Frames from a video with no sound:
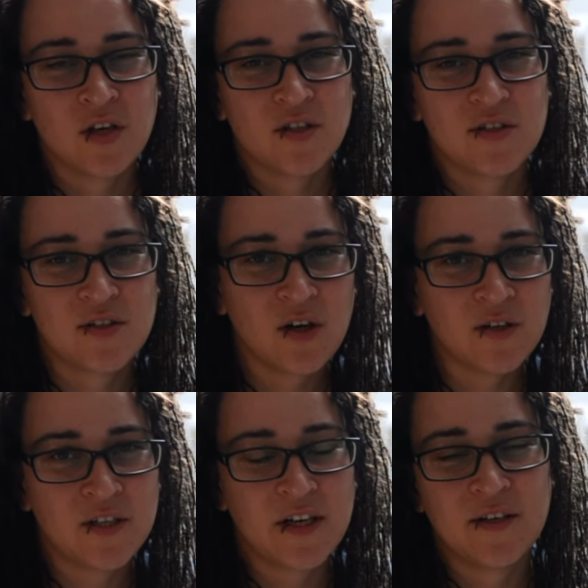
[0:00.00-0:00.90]
start
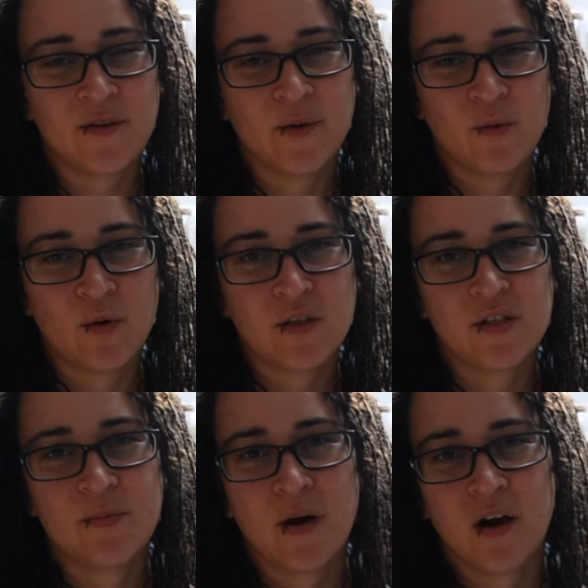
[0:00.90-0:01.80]
to enter in one
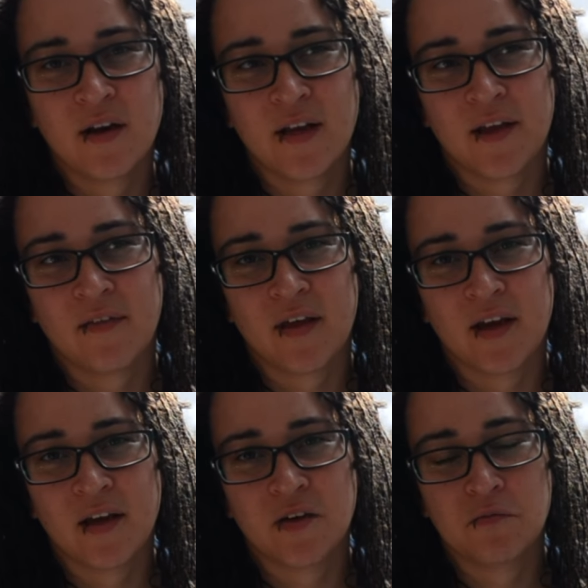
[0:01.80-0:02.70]
spot and
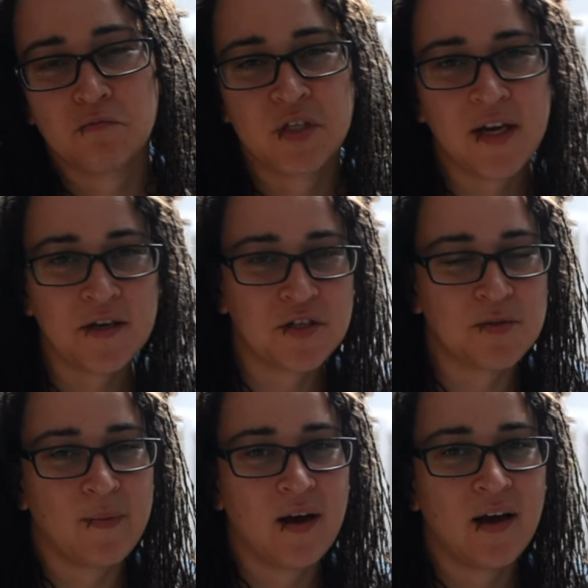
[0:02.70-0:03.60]
then change its
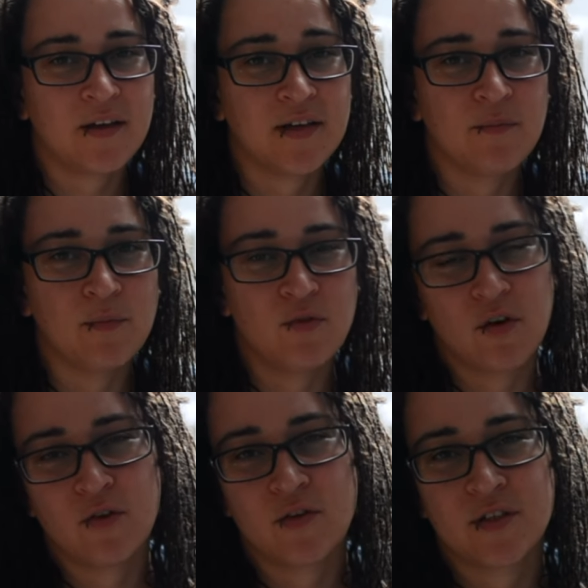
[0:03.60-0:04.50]
mind and move
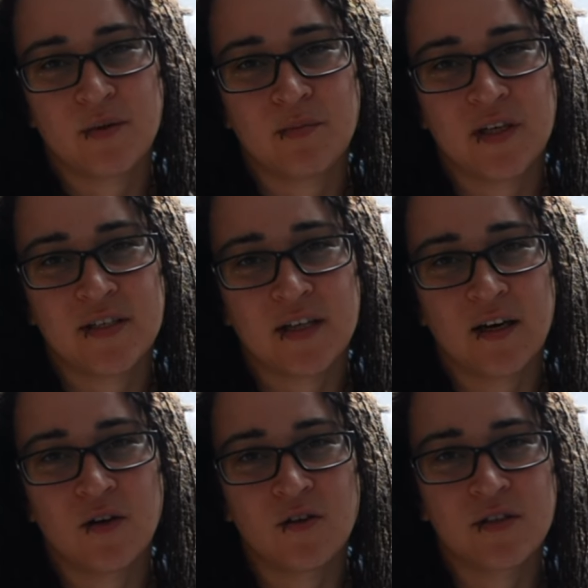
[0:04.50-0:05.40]
over someplace
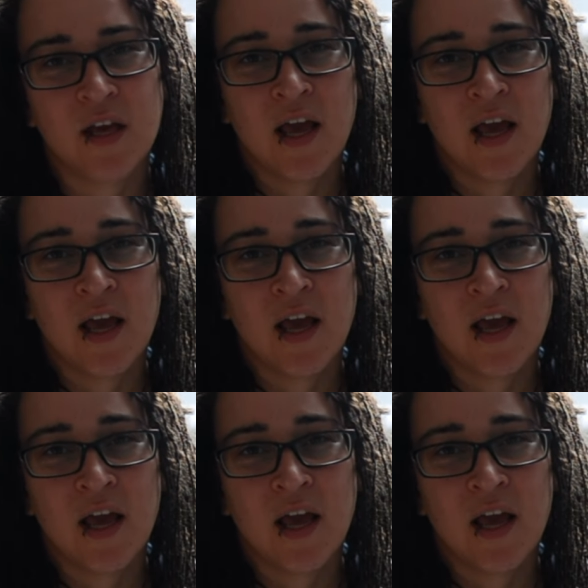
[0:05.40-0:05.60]
else,